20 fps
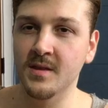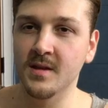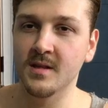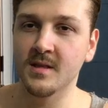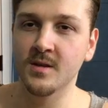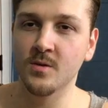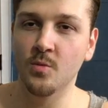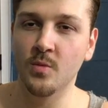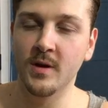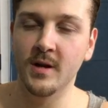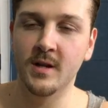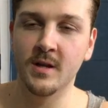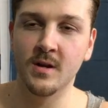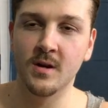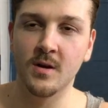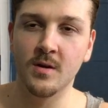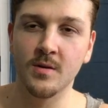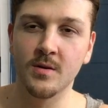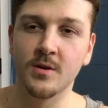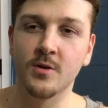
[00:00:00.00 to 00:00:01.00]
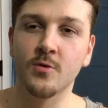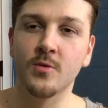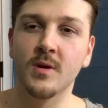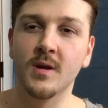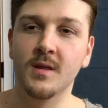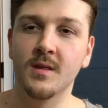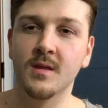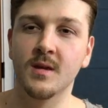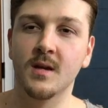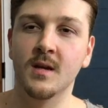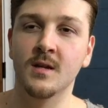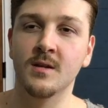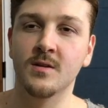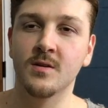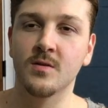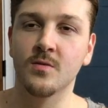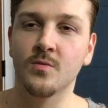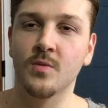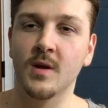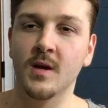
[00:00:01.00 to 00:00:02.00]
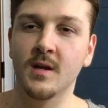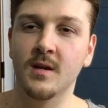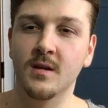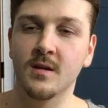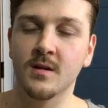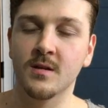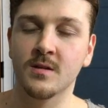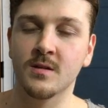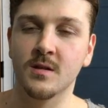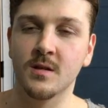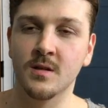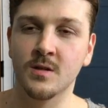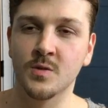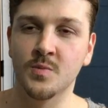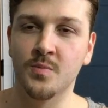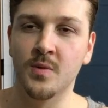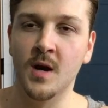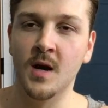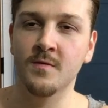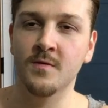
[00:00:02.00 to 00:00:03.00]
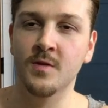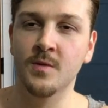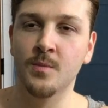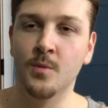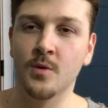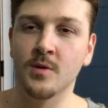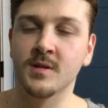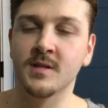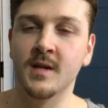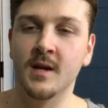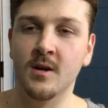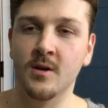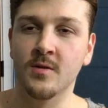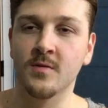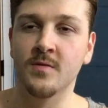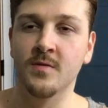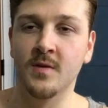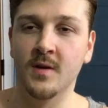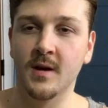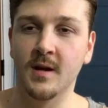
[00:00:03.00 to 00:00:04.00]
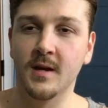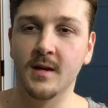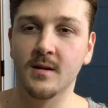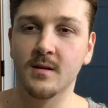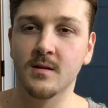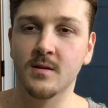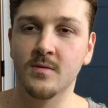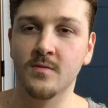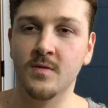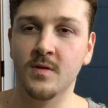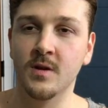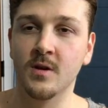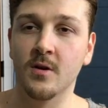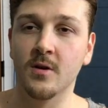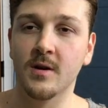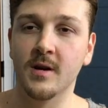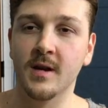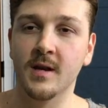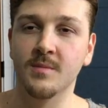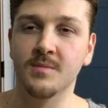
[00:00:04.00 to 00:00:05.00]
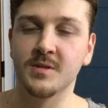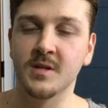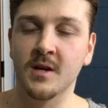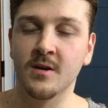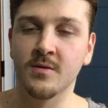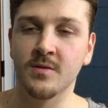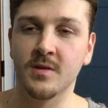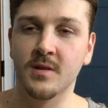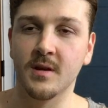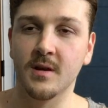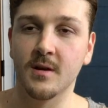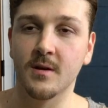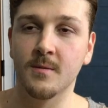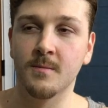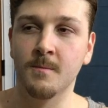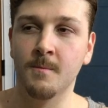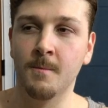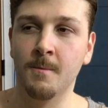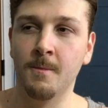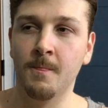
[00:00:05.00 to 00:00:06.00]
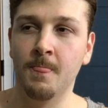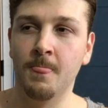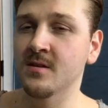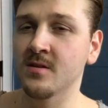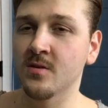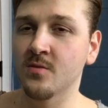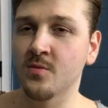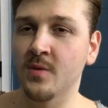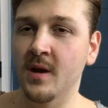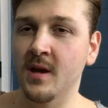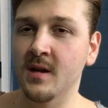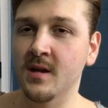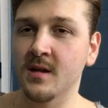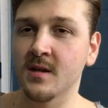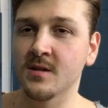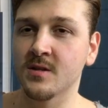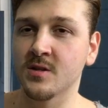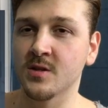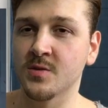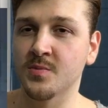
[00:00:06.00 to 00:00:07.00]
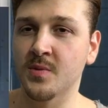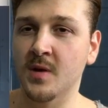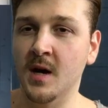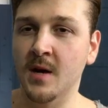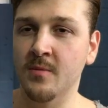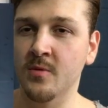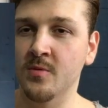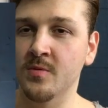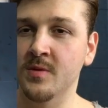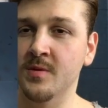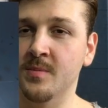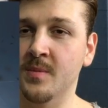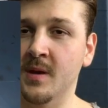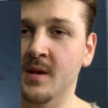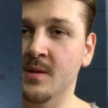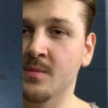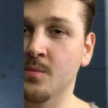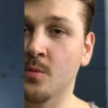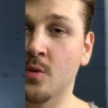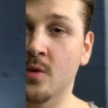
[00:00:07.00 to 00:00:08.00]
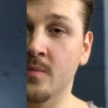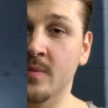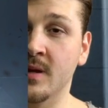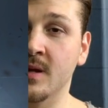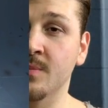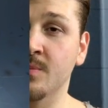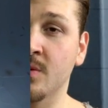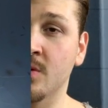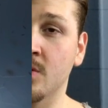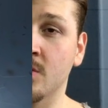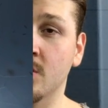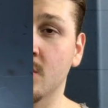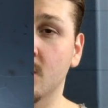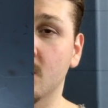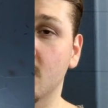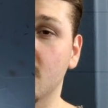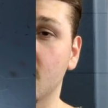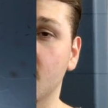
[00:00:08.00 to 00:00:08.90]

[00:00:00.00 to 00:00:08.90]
I think that we can all agree that Into the Radius is one of the more terrifying VR games out there. Into the Radius has probably made more people